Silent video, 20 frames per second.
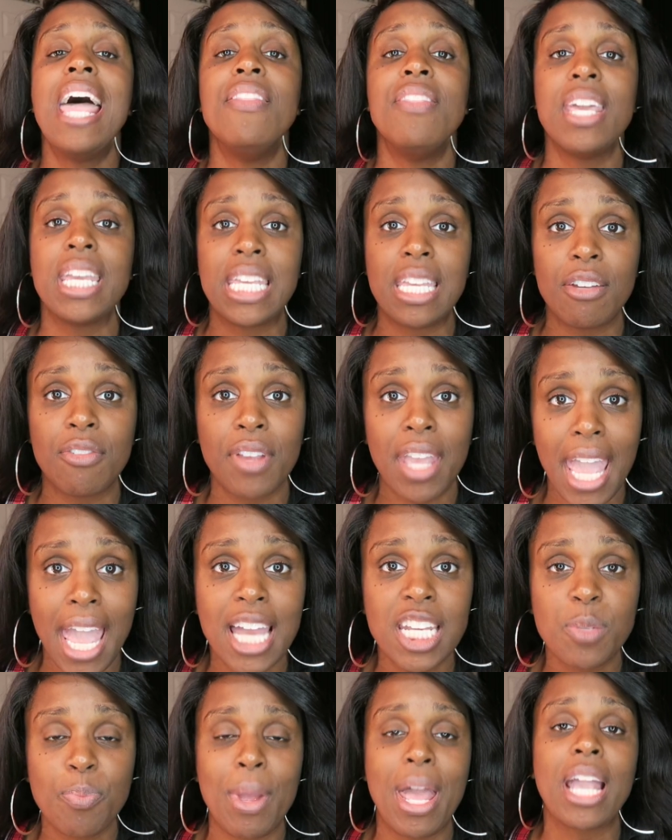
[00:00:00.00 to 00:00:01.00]
and they give
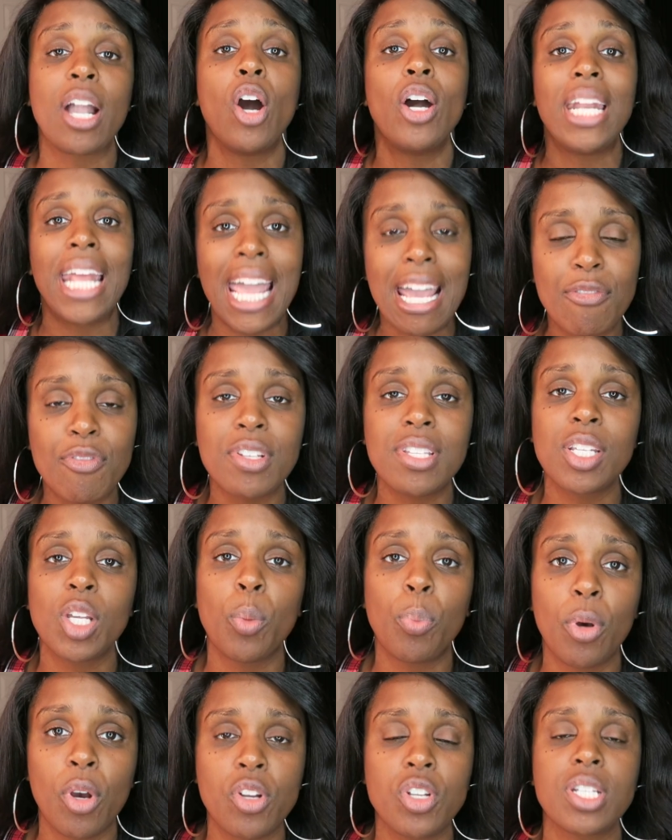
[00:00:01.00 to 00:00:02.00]
cash back on every
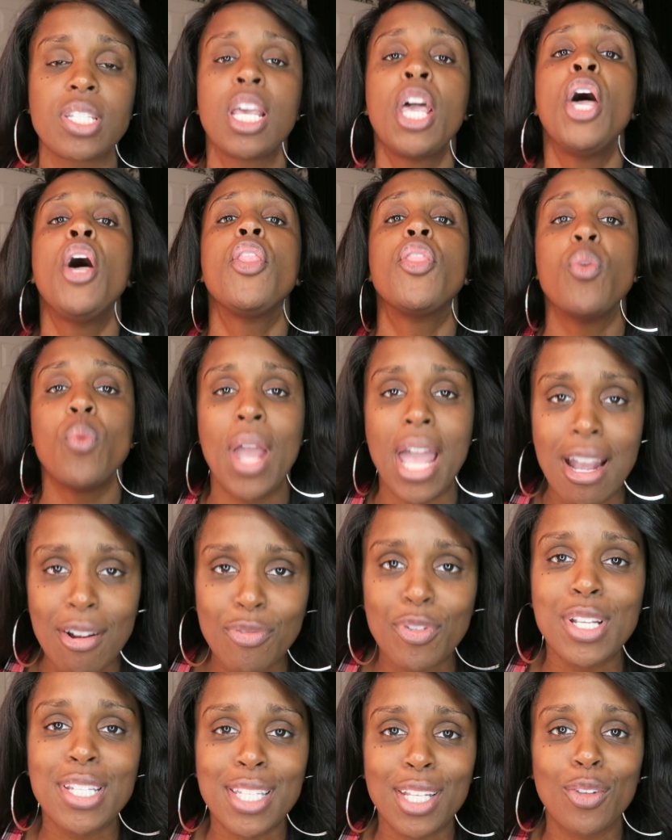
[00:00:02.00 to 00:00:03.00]
single purchase through
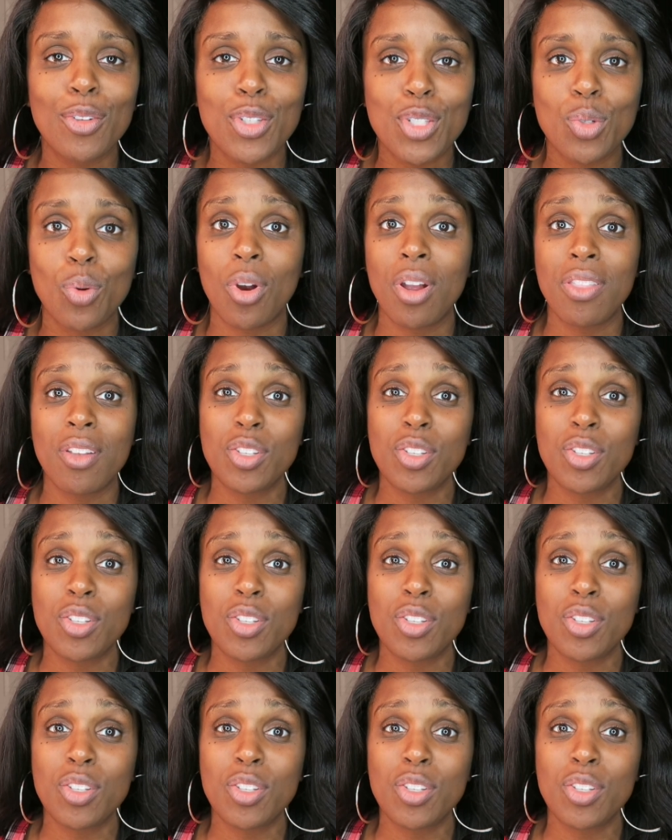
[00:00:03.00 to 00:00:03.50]
every single store,